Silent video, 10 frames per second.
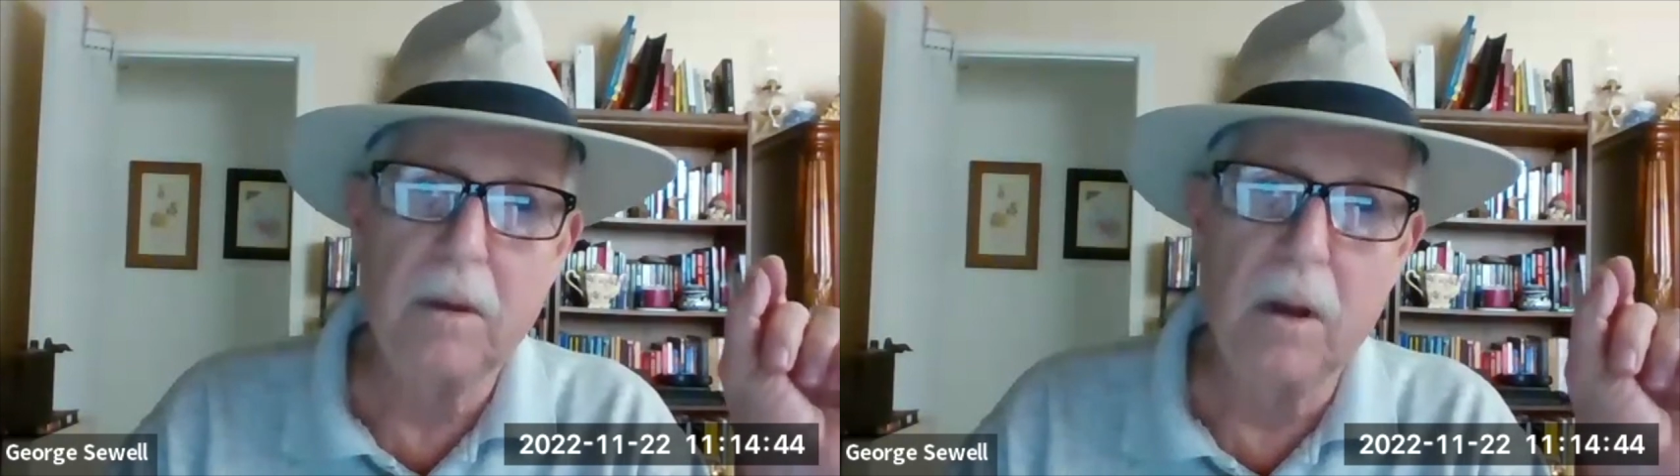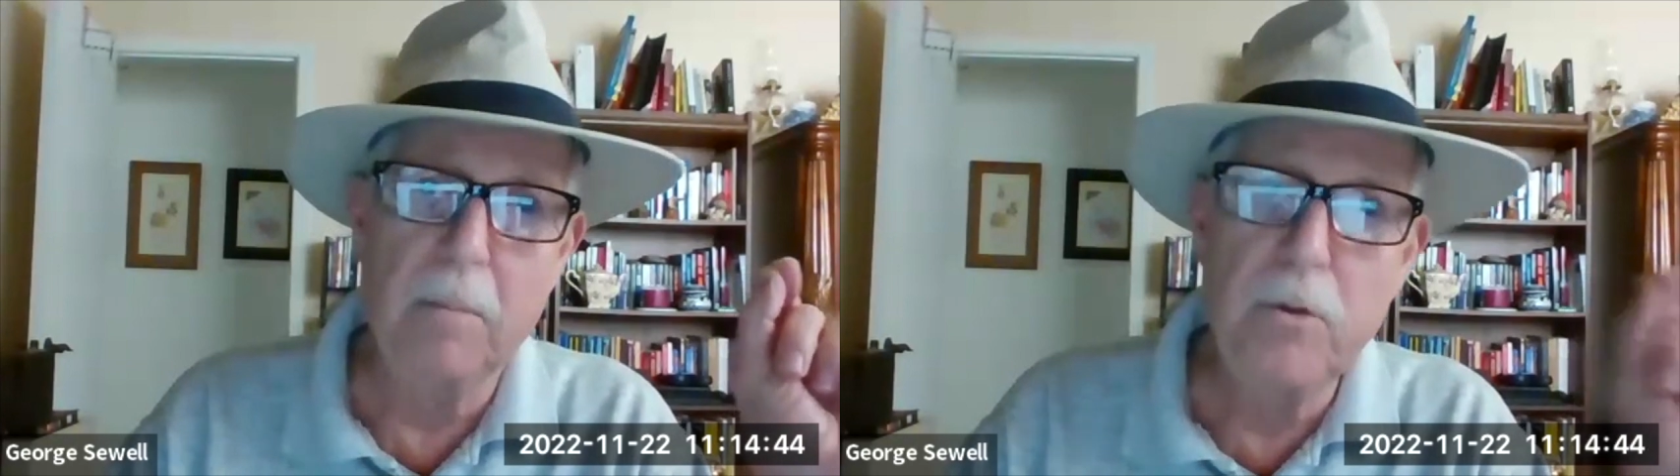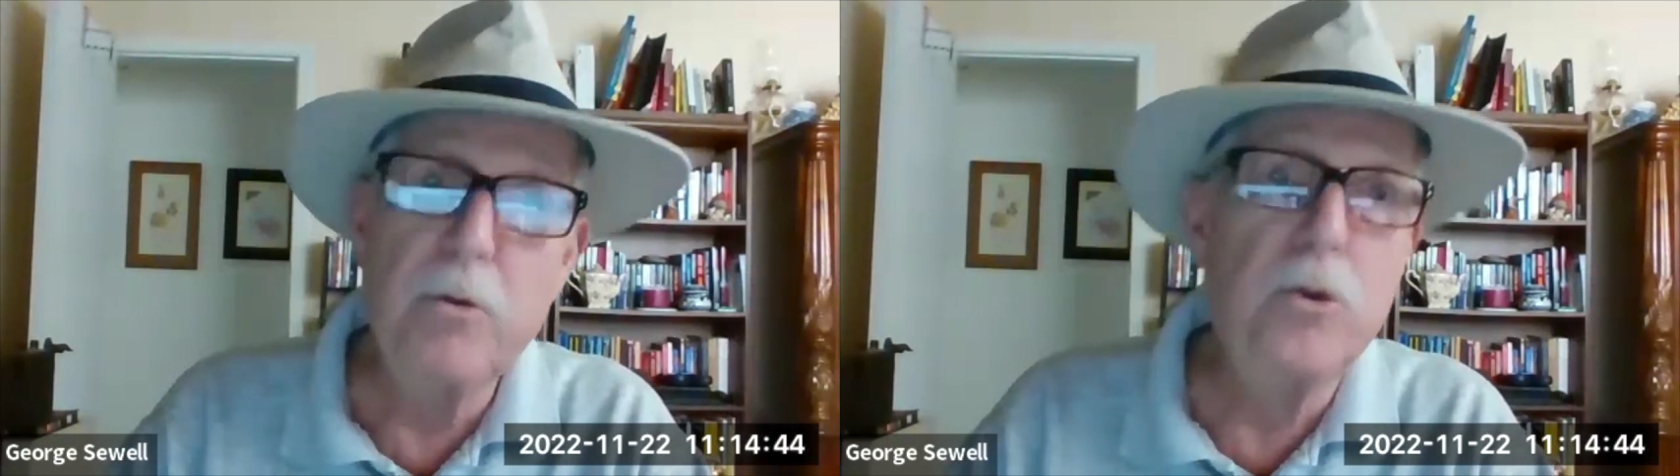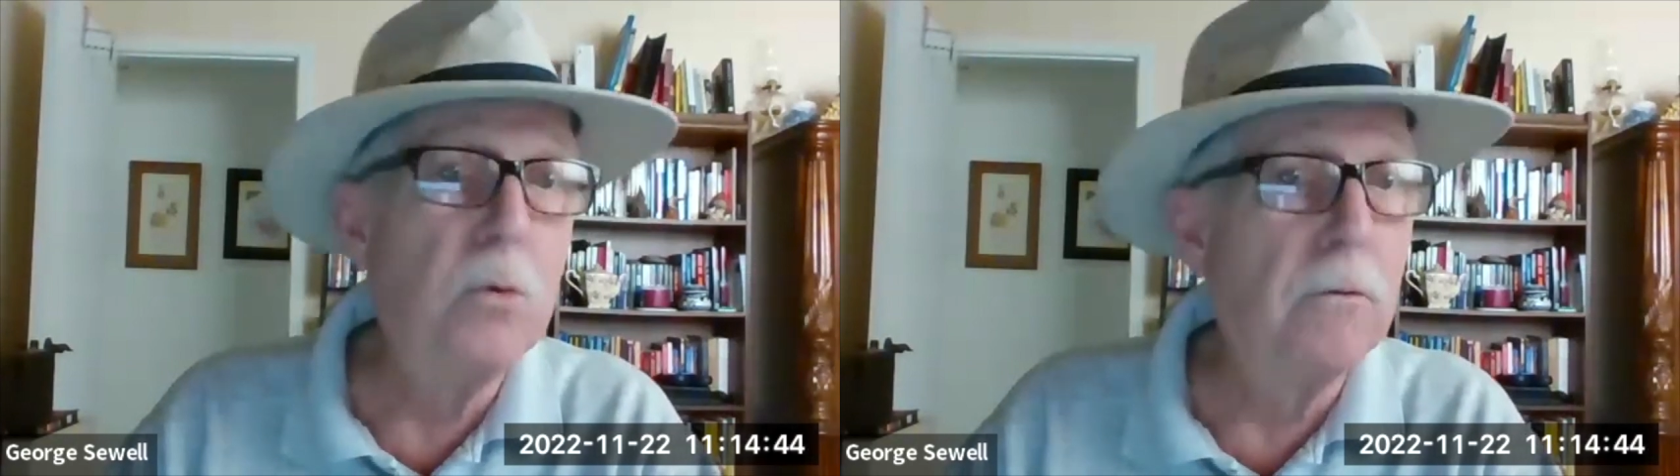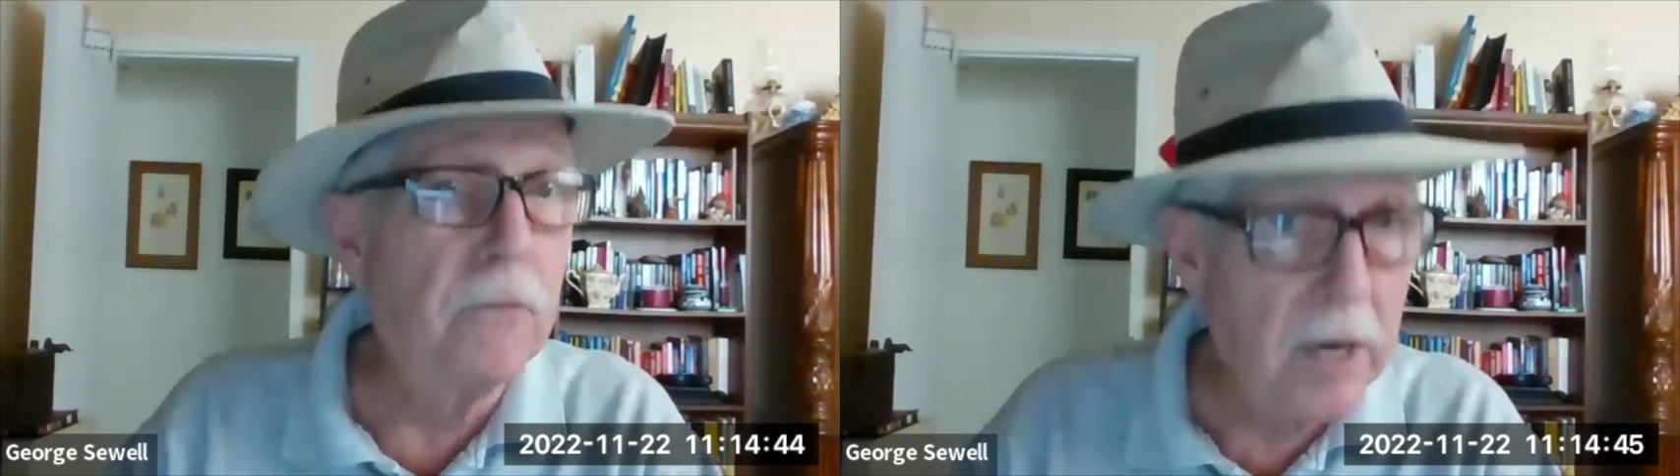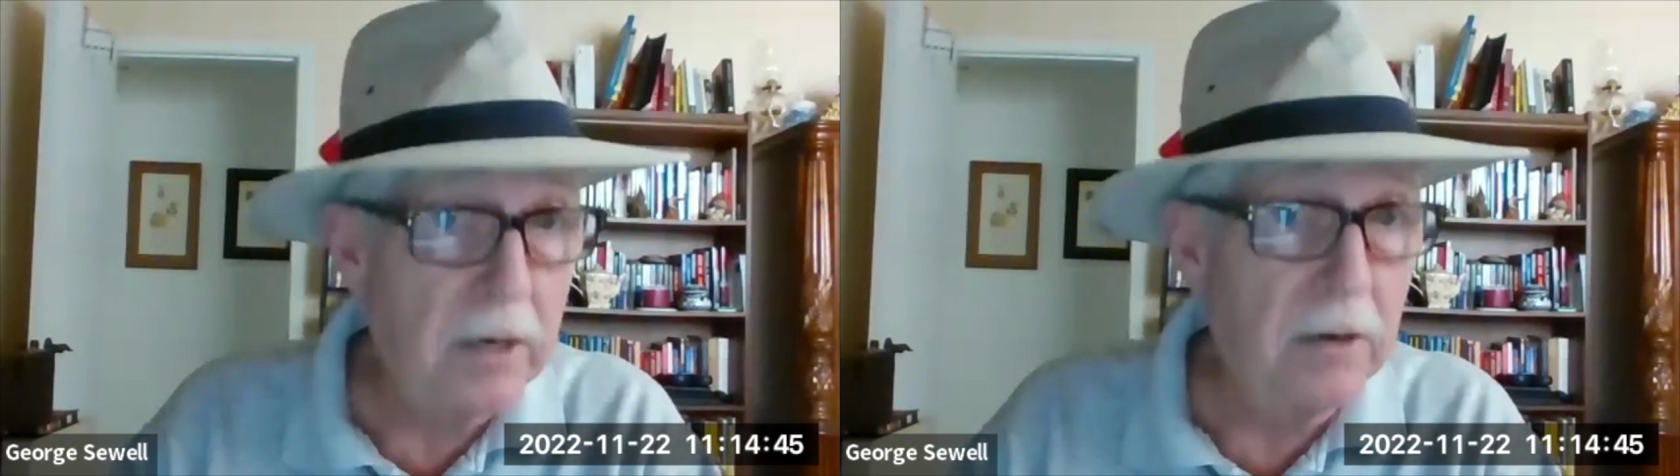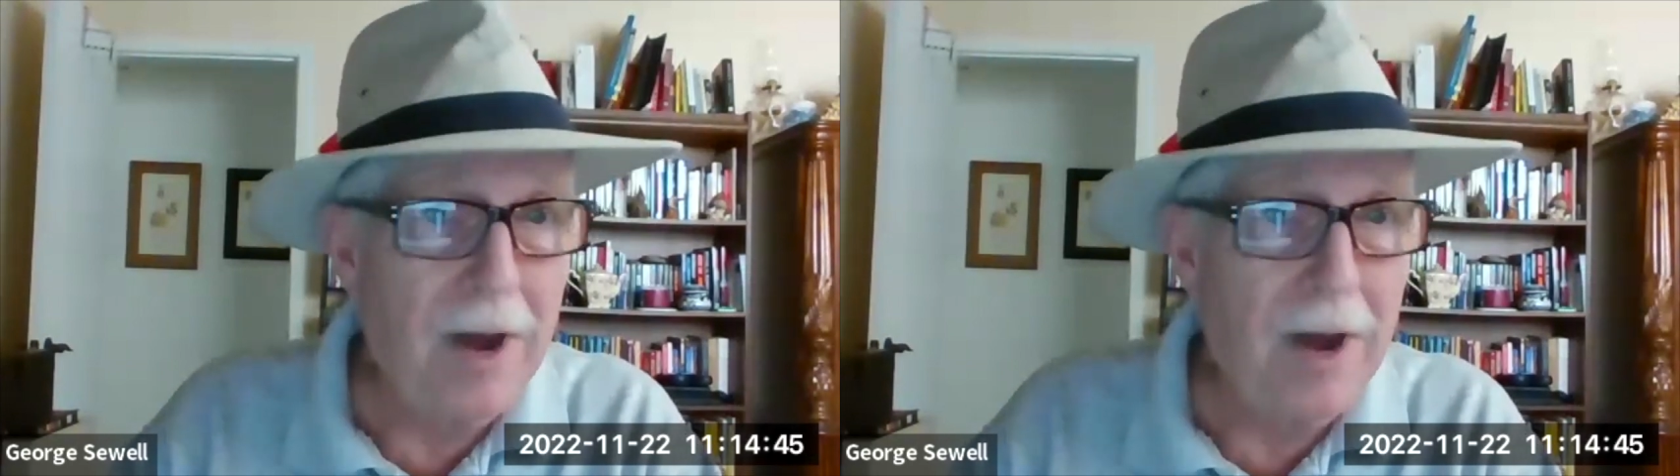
a mutual friend of